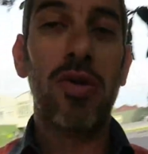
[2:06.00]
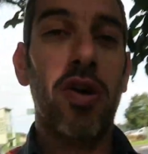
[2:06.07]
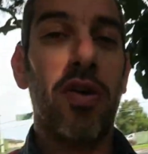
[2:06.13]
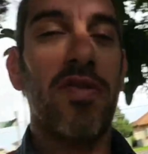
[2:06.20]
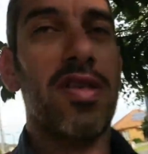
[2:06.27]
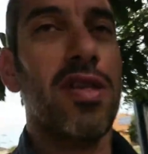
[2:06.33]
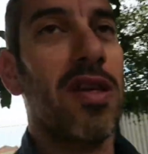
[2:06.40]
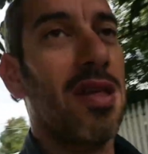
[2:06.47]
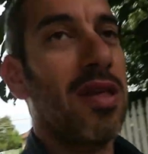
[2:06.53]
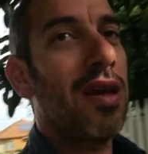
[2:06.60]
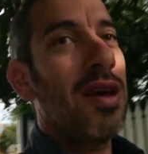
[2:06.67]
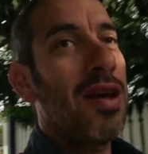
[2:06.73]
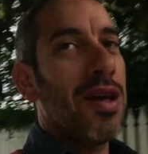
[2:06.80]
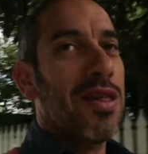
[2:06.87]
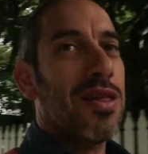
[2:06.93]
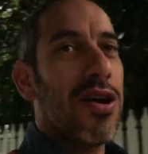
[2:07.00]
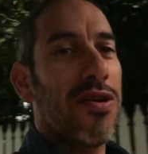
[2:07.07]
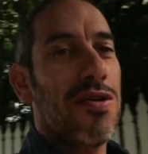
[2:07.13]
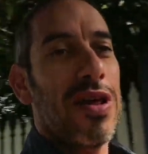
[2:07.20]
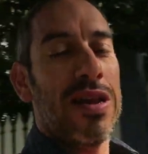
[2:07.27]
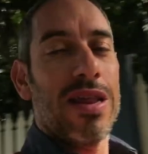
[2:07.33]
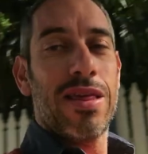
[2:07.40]
services.
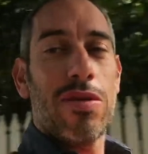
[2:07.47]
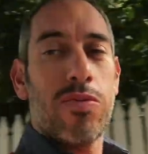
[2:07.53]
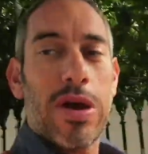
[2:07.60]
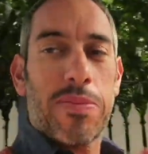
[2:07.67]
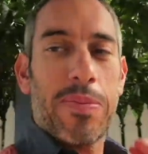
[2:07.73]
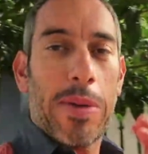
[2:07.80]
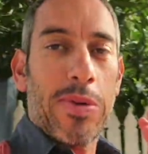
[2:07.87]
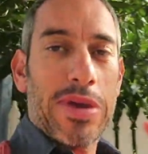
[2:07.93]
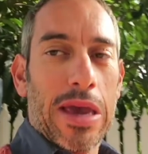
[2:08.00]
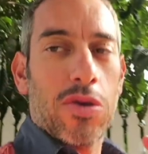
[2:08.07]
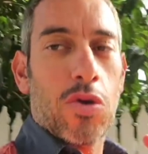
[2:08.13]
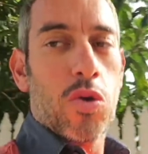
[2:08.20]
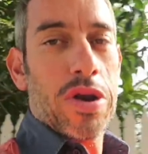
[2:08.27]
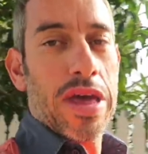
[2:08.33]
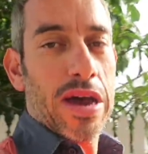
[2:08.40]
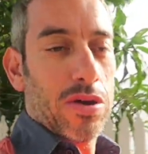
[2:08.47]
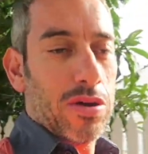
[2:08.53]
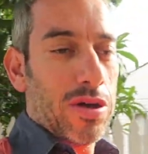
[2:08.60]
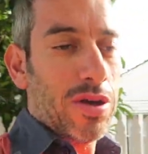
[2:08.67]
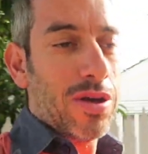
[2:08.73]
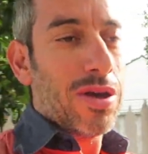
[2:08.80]
So, and this is where people get caught out.